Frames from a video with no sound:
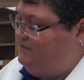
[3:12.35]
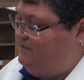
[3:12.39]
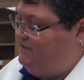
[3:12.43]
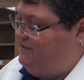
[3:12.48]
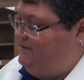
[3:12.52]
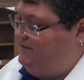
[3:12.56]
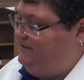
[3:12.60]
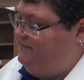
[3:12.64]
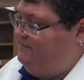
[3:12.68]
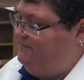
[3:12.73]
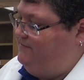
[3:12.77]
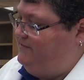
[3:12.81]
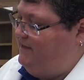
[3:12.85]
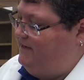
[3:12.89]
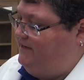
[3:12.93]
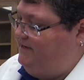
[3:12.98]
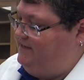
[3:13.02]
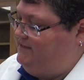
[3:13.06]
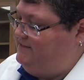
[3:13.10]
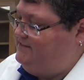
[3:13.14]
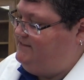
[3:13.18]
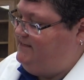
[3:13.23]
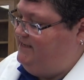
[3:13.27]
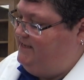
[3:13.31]
Okay. That
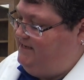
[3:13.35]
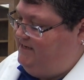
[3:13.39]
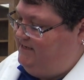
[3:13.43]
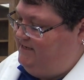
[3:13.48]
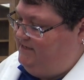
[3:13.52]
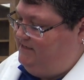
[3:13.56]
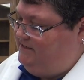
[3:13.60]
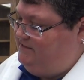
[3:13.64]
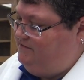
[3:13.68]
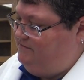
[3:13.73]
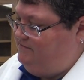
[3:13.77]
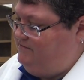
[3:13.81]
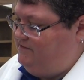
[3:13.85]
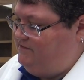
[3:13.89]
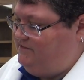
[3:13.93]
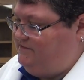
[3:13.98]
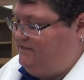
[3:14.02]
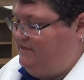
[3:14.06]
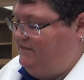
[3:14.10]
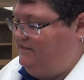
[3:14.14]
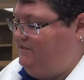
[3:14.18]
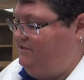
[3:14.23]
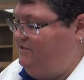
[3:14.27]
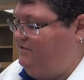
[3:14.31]
gets edited
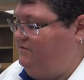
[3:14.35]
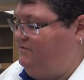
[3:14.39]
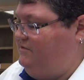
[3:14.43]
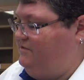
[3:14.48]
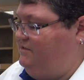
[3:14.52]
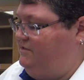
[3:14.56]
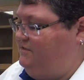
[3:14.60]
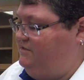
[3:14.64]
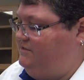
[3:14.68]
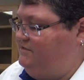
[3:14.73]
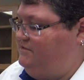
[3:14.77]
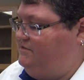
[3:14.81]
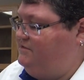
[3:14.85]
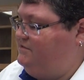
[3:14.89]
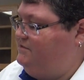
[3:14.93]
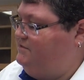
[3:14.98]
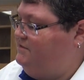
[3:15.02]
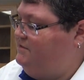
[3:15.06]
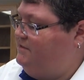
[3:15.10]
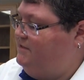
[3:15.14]
inside the nucleus,